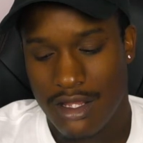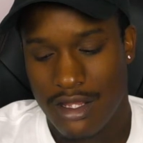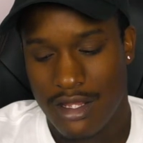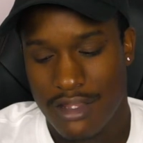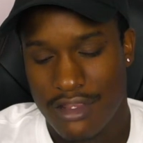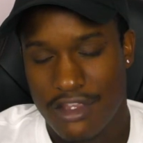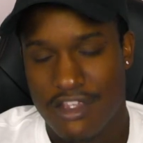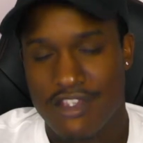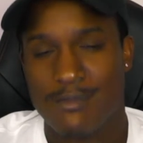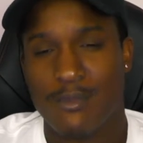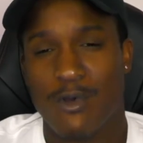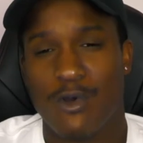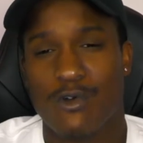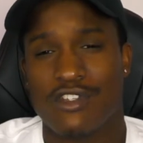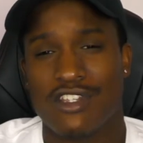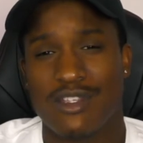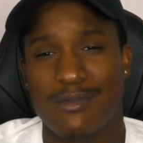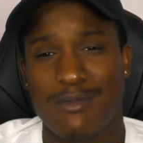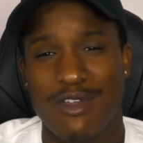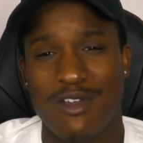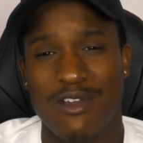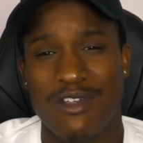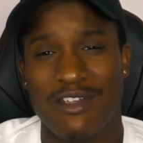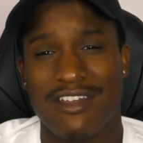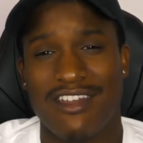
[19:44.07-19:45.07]
these
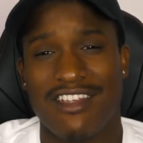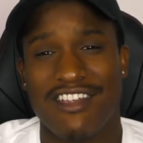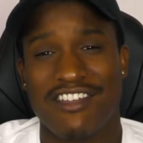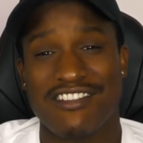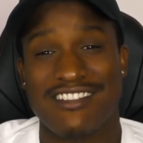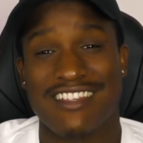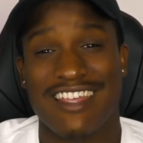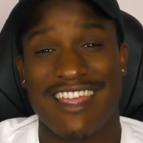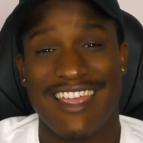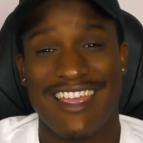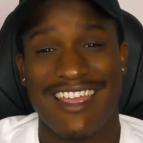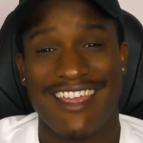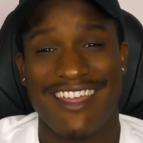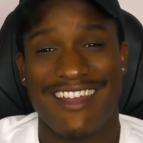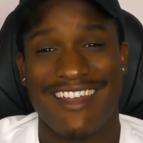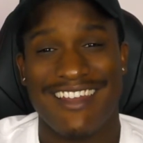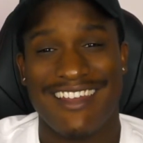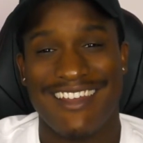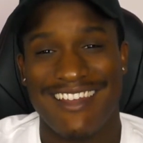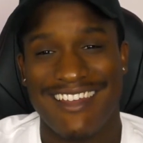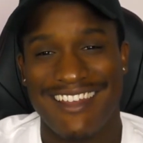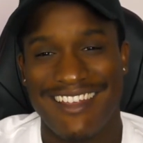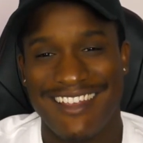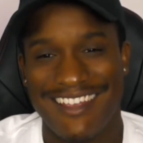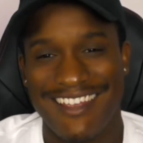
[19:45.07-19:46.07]
multimillionaires can,
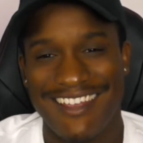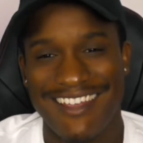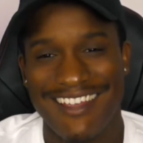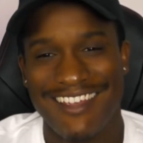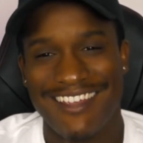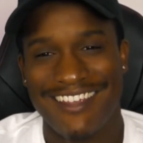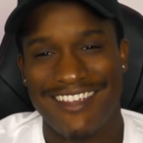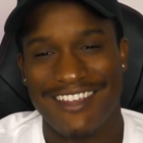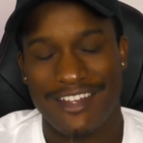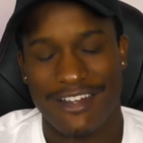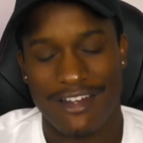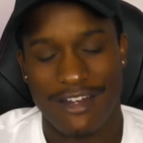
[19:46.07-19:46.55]
you